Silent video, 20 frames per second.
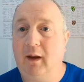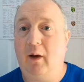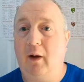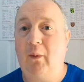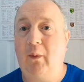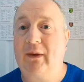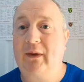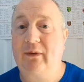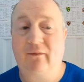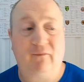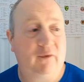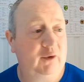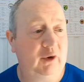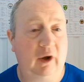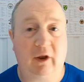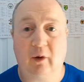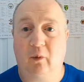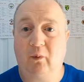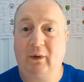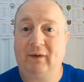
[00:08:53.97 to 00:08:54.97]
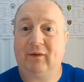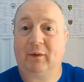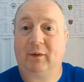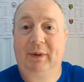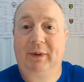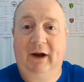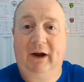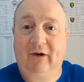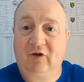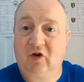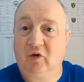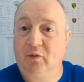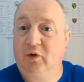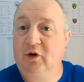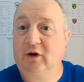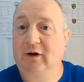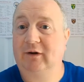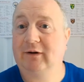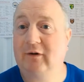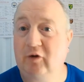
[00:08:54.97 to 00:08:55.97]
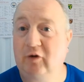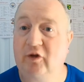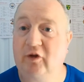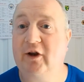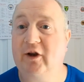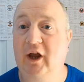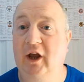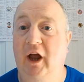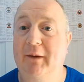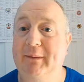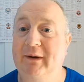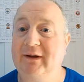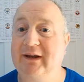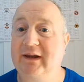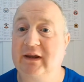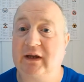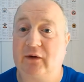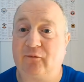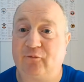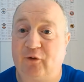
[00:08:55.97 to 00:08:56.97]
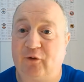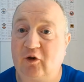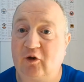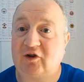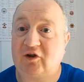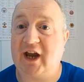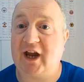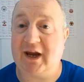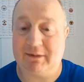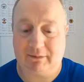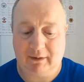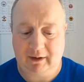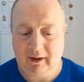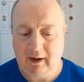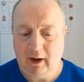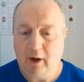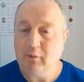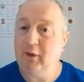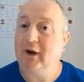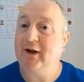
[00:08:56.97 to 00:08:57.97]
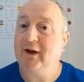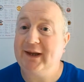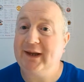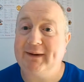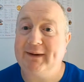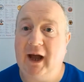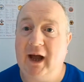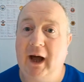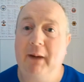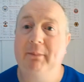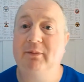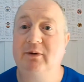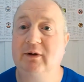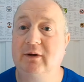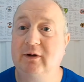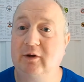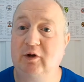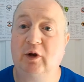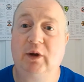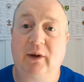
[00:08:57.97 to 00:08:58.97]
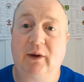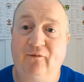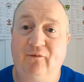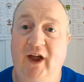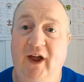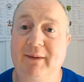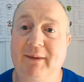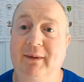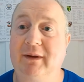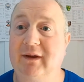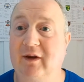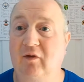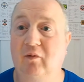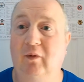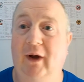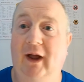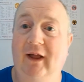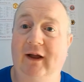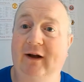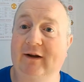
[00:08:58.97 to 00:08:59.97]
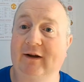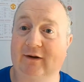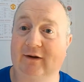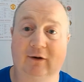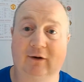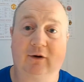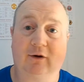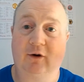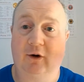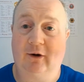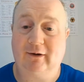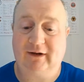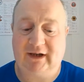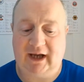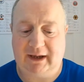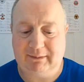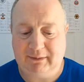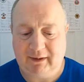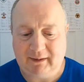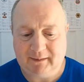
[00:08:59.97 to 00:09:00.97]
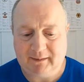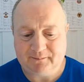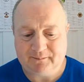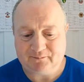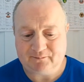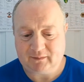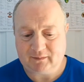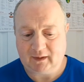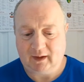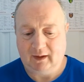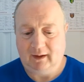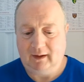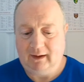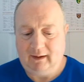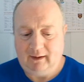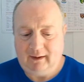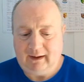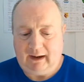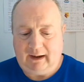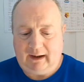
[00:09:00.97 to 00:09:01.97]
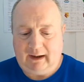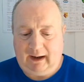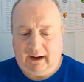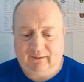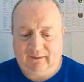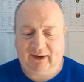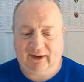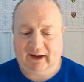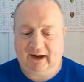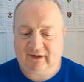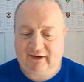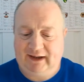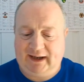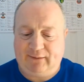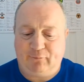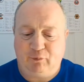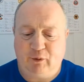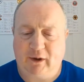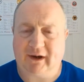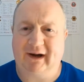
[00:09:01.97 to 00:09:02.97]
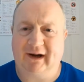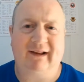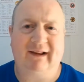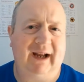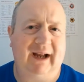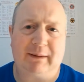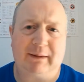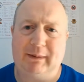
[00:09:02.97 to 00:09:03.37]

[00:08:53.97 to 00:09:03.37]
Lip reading: wait for another wave of players to come to your youth academy to get in your first team. But it can maybe help youth development as well in your current team. I think as a left winger and attacking